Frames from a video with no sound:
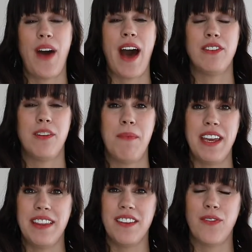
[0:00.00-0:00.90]
how to
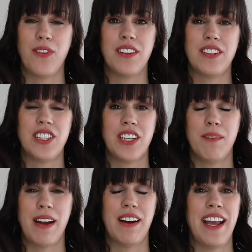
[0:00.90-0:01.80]
make these freezer
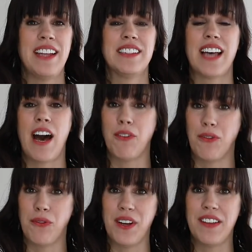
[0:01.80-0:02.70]
chicken marinades, how to
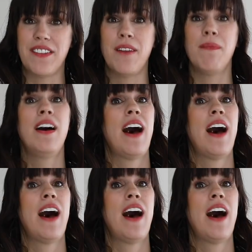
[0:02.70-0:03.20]
freeze them,